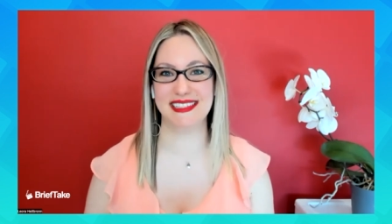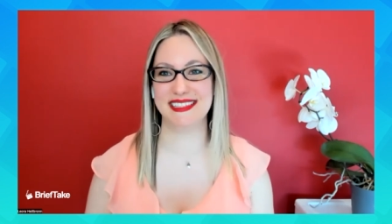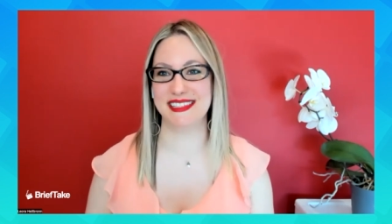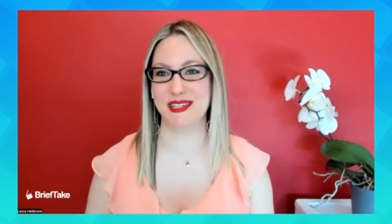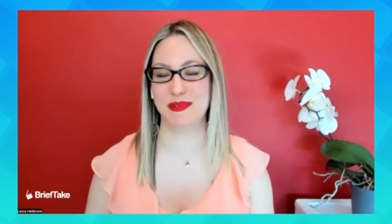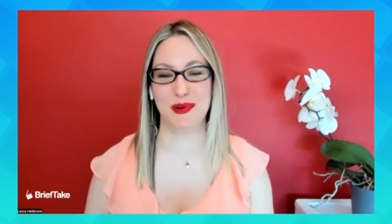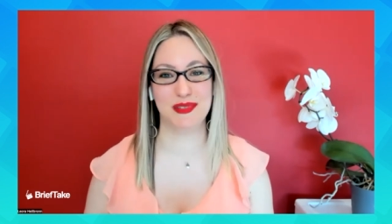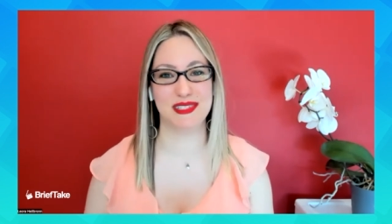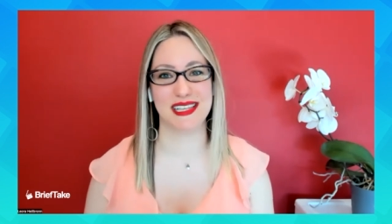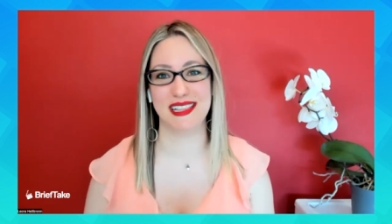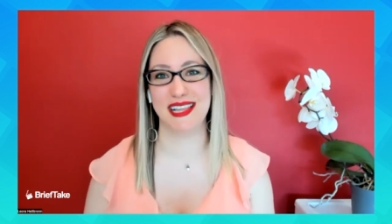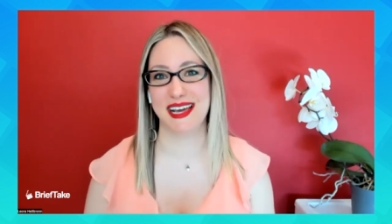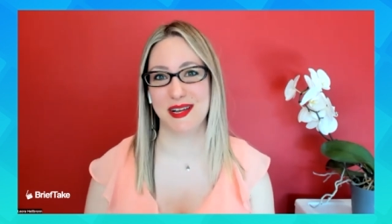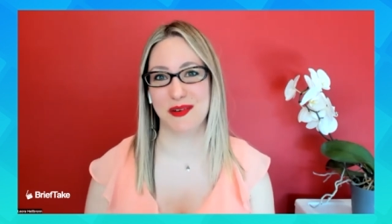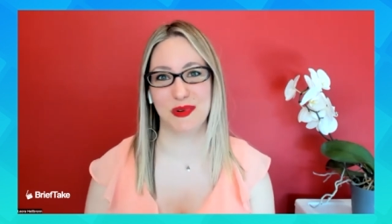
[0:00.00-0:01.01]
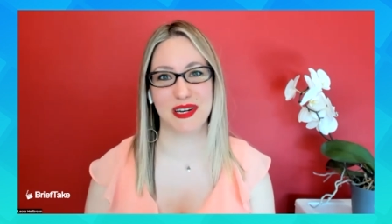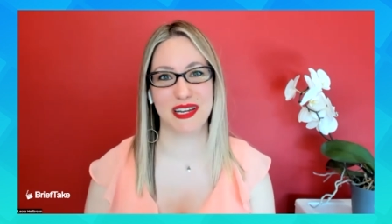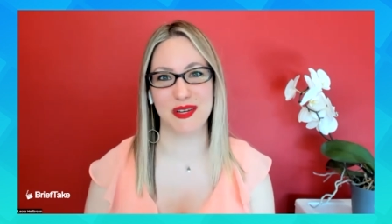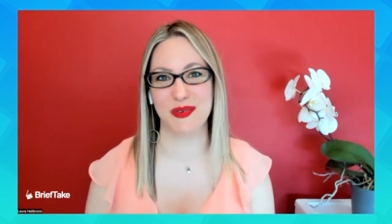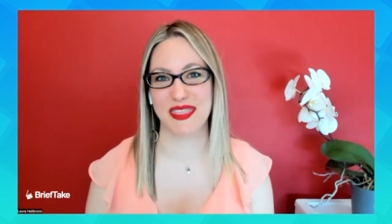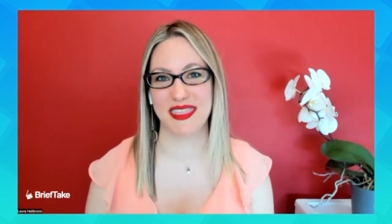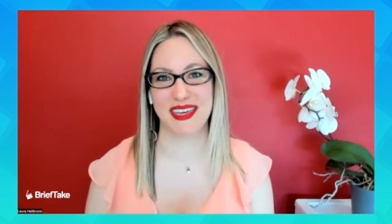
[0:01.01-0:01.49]
So, what was it like
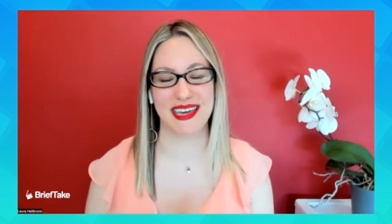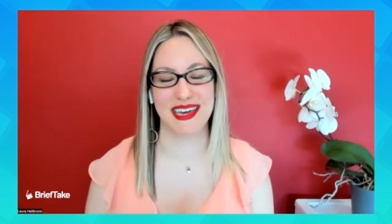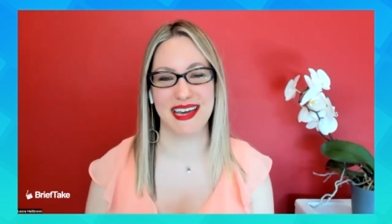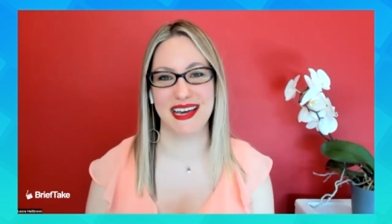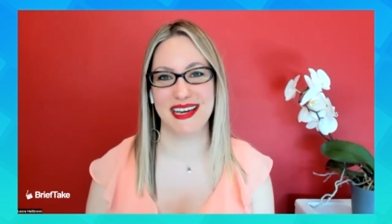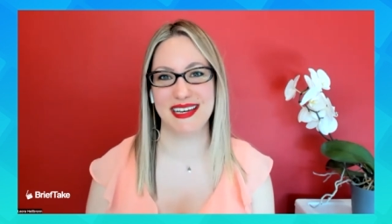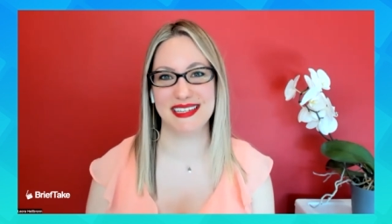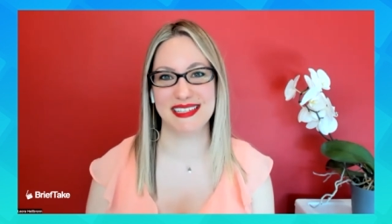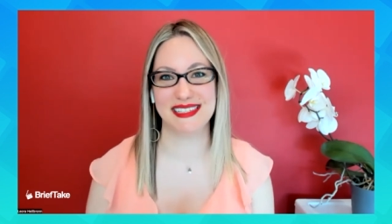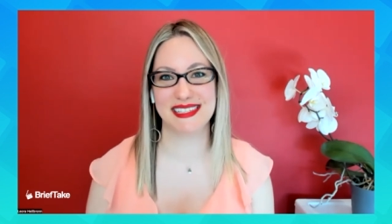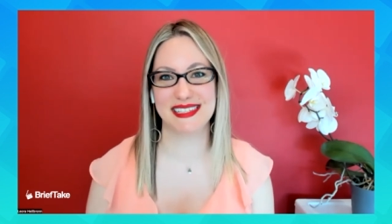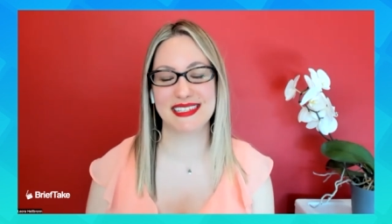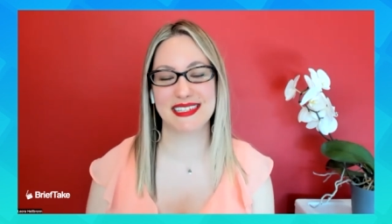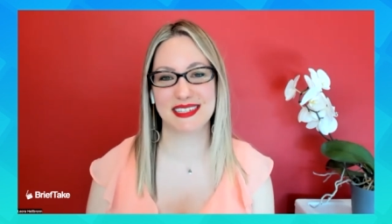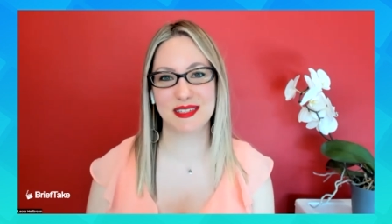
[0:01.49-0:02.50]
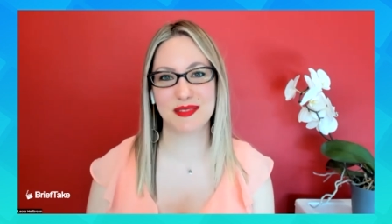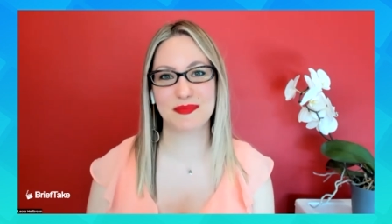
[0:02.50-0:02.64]
working with the cast?